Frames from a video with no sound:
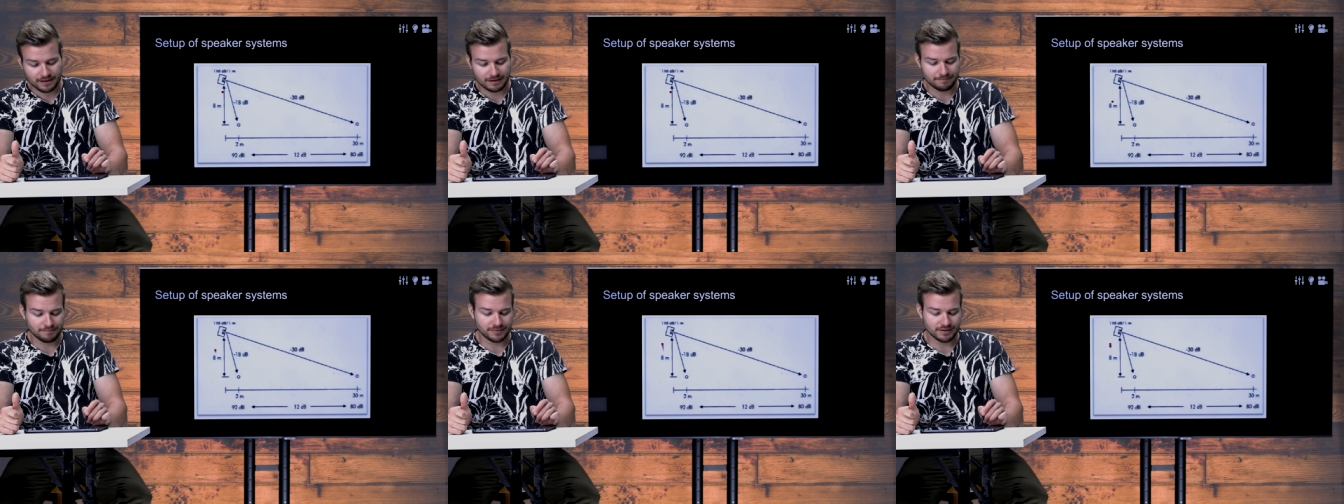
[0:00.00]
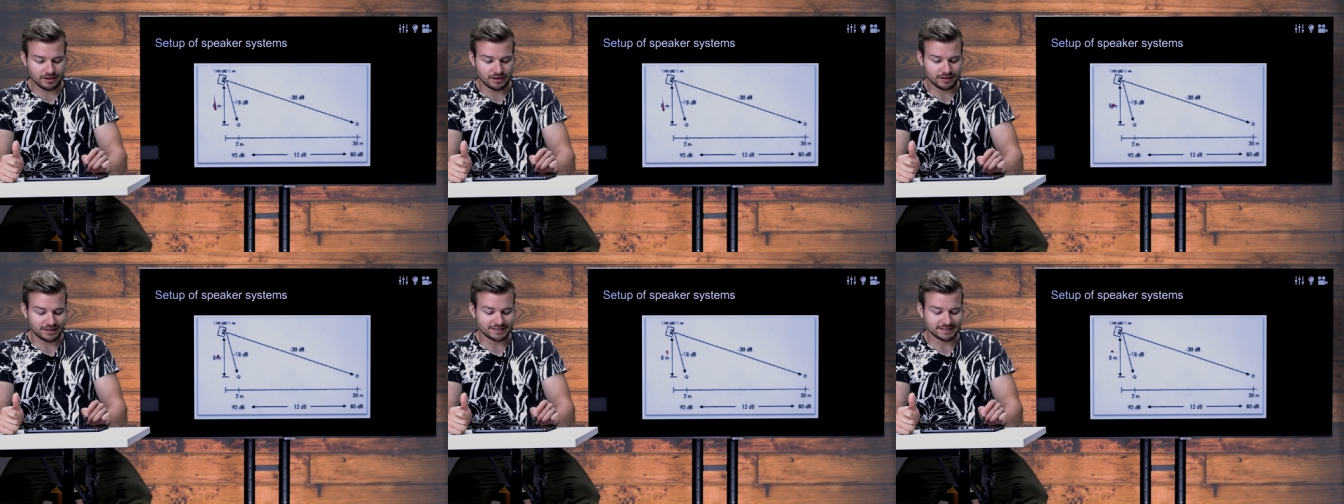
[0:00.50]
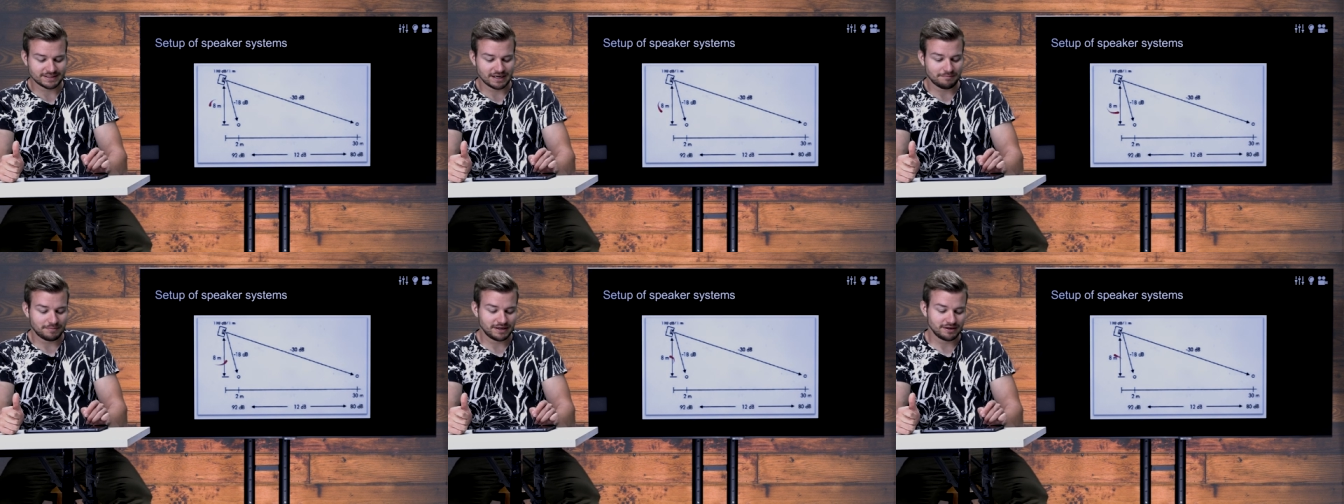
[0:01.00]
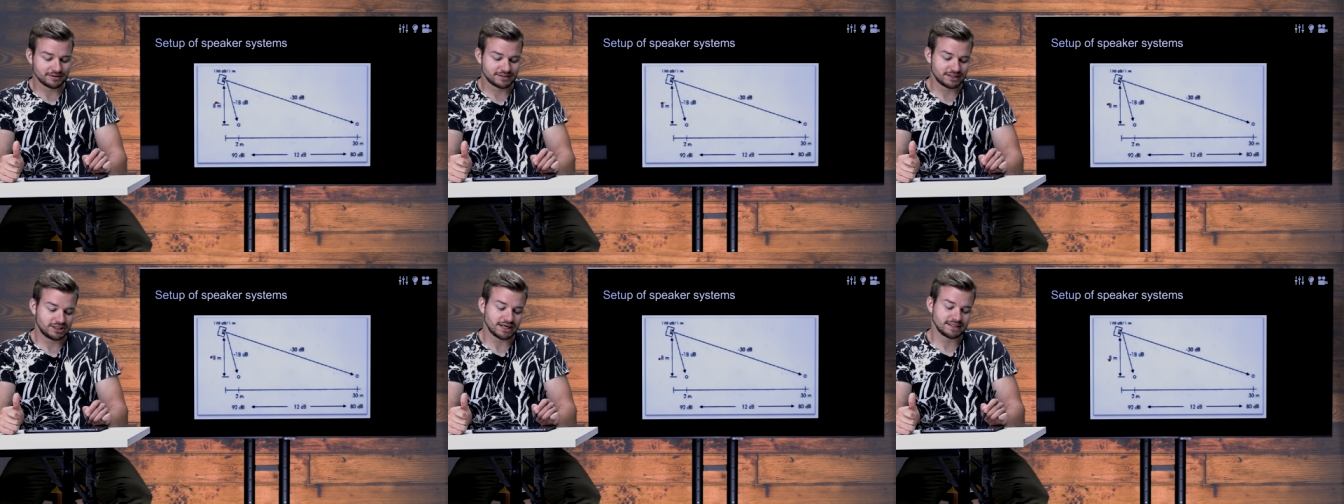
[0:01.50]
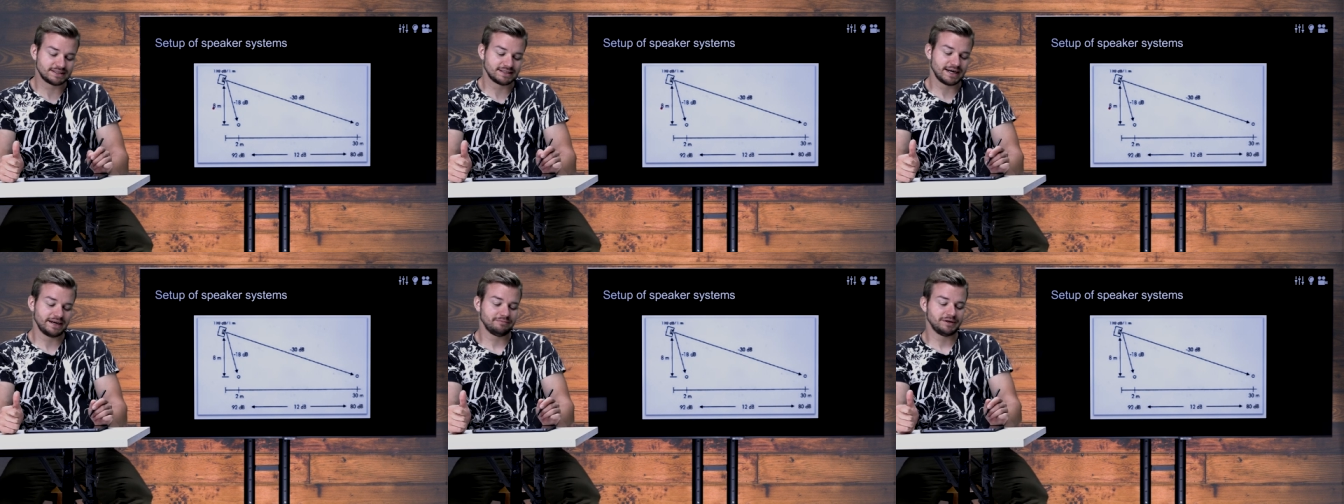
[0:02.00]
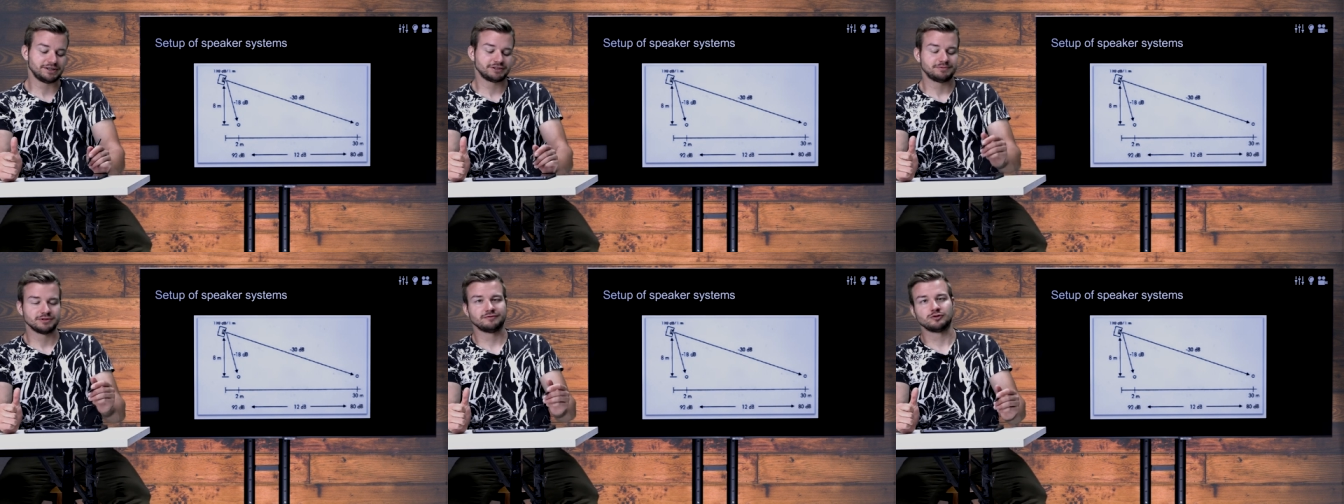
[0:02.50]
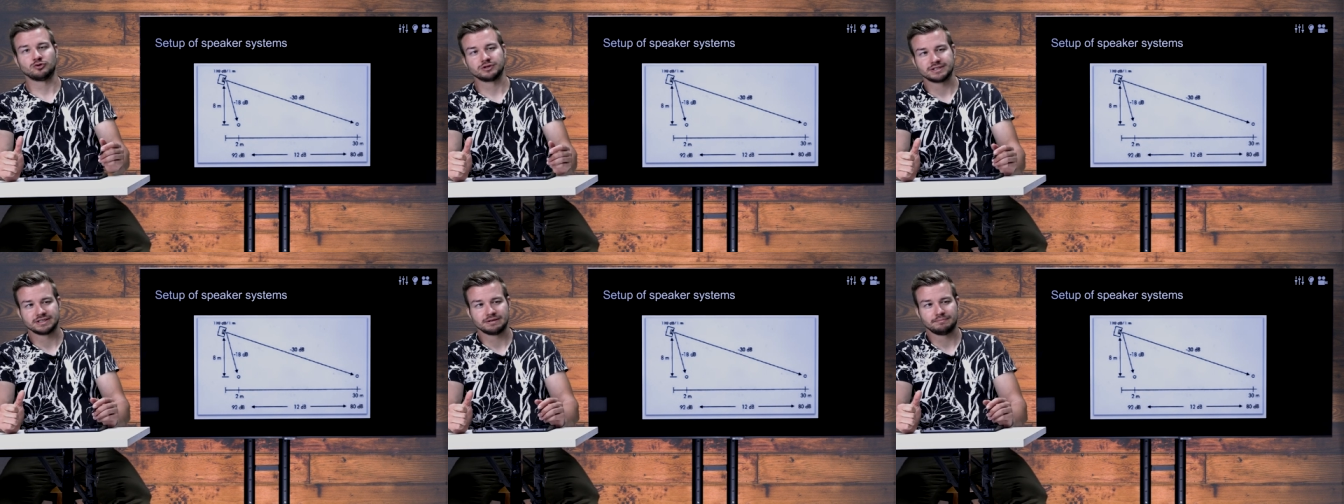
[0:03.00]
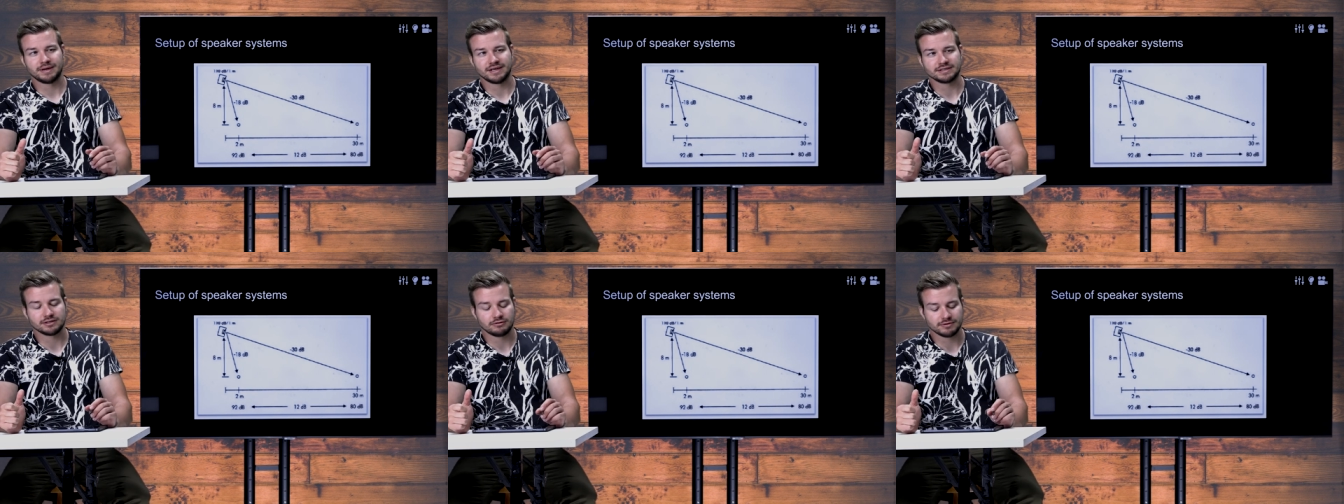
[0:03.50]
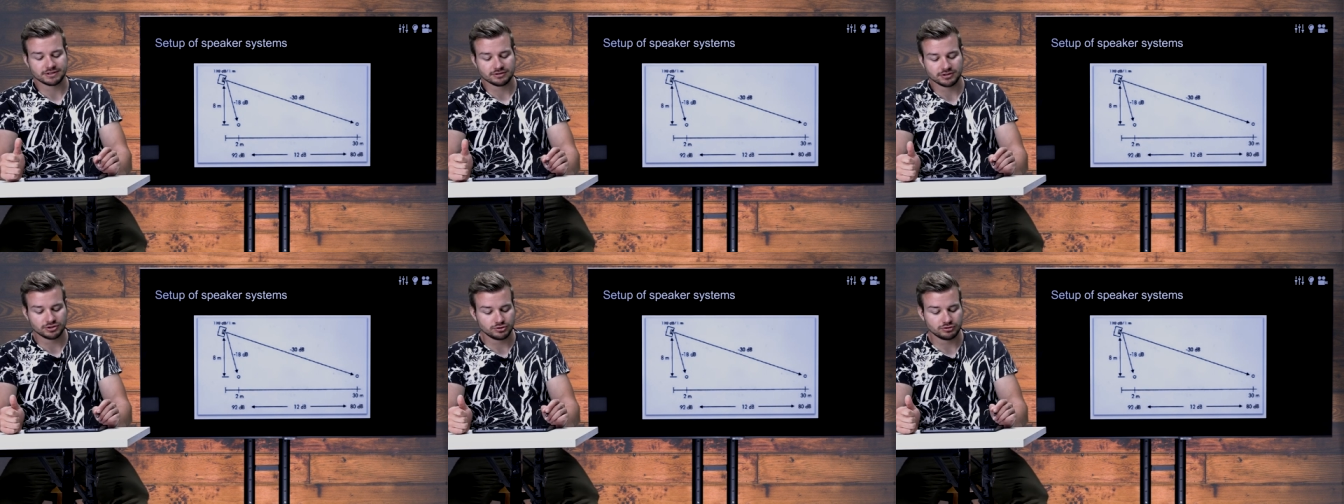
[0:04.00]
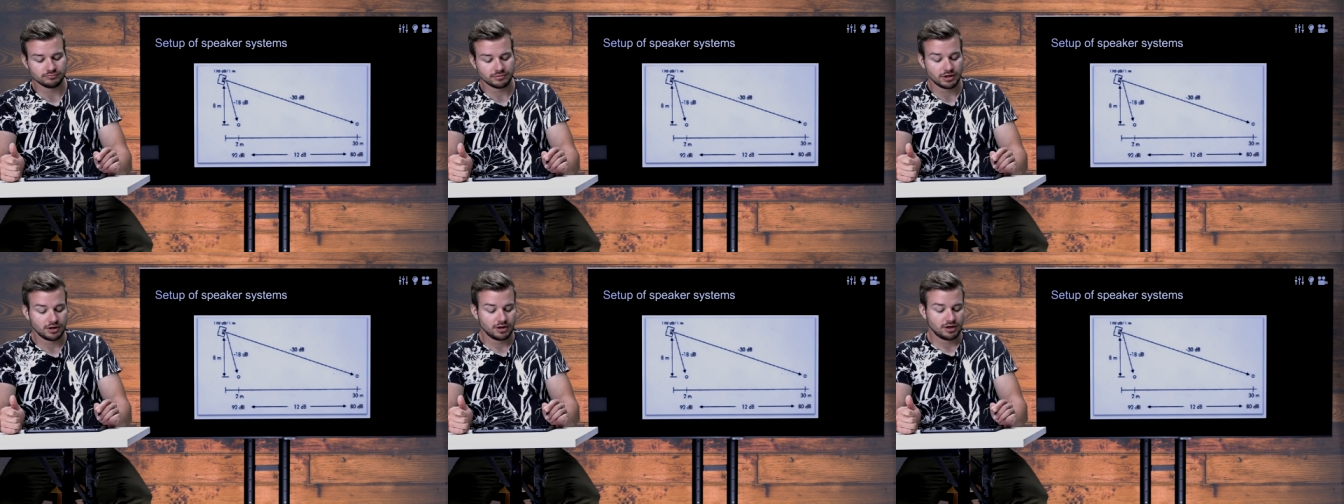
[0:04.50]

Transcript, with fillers: up uh, this example here suggests 8 meters, but of course it depends always on the room